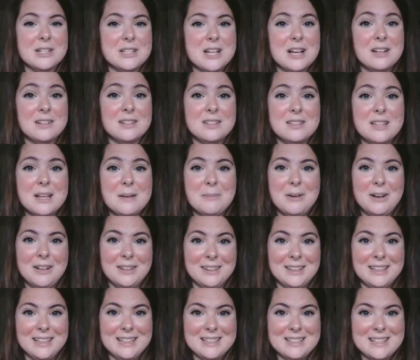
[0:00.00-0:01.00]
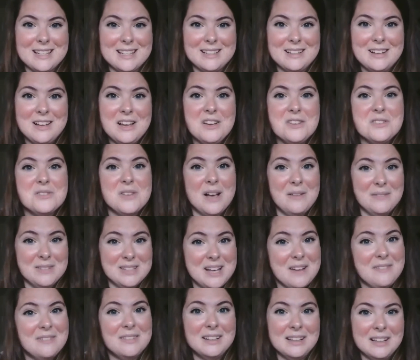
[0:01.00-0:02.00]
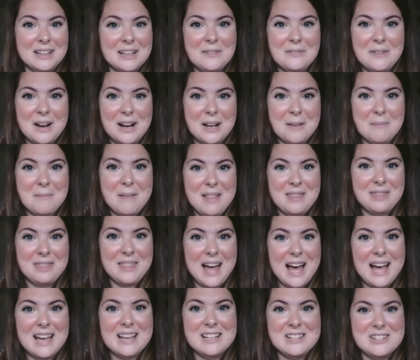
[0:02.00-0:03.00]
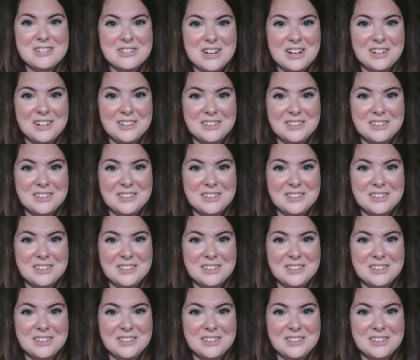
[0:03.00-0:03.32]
to reach out to them on LinkedIn. So I would definitely recommend that in